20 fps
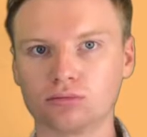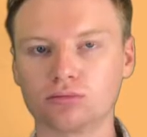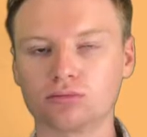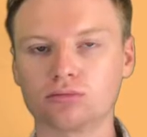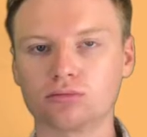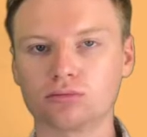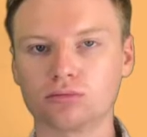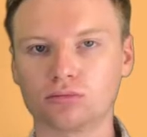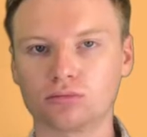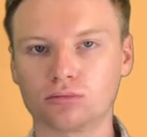
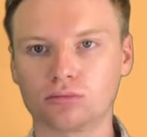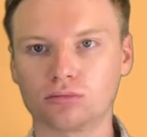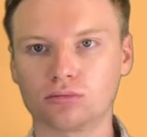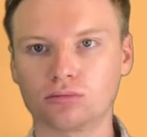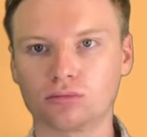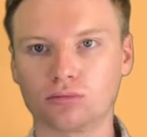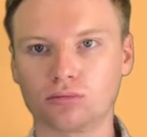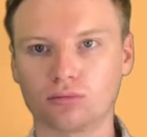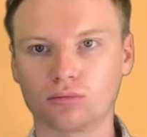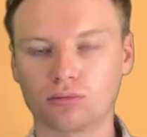
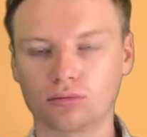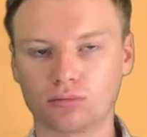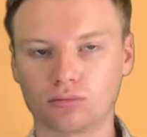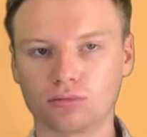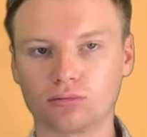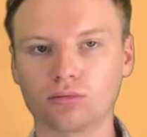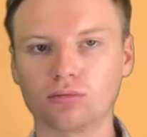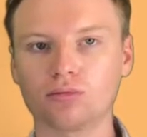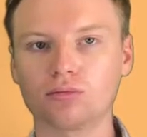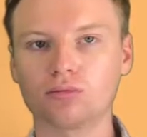
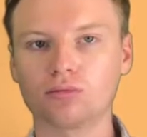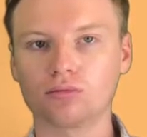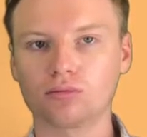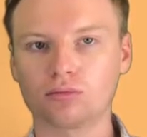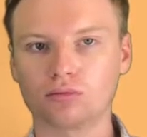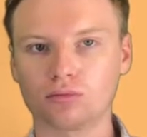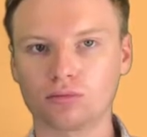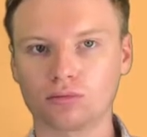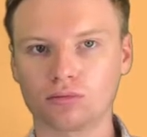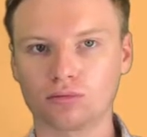
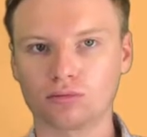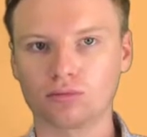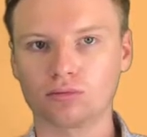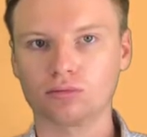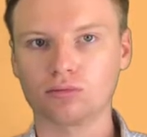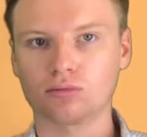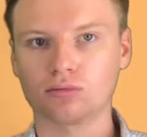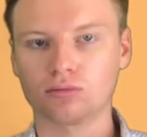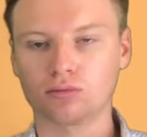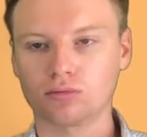
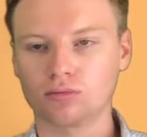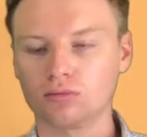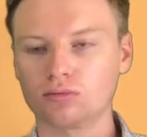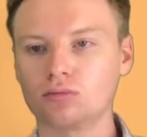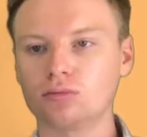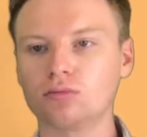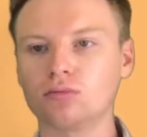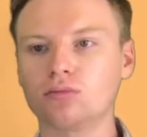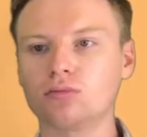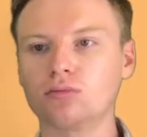
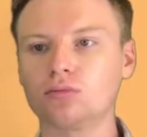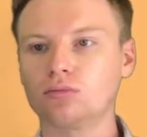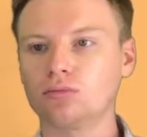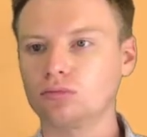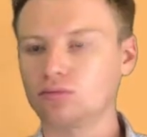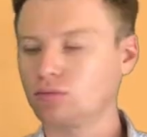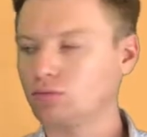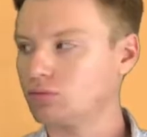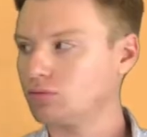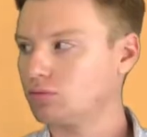
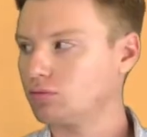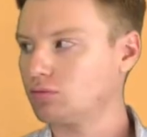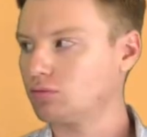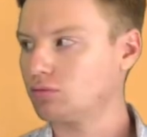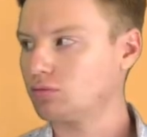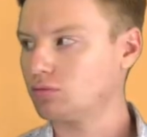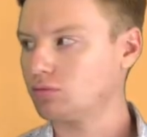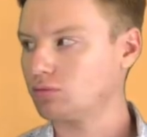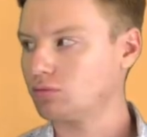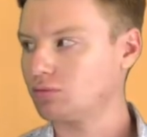
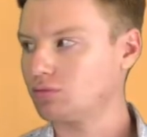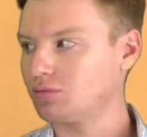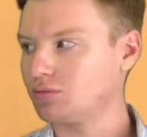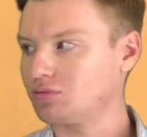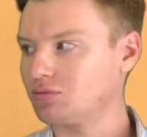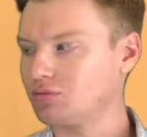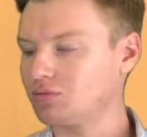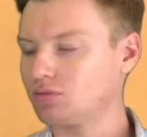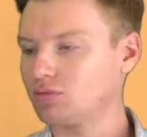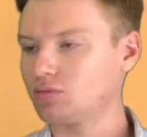
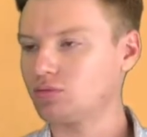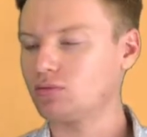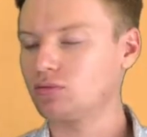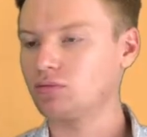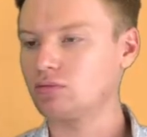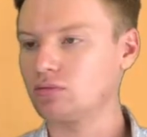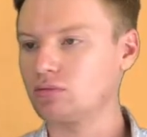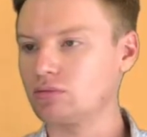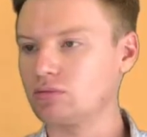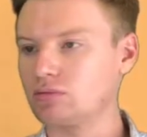
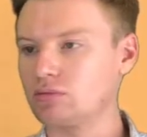No words are spoken by the person on screen.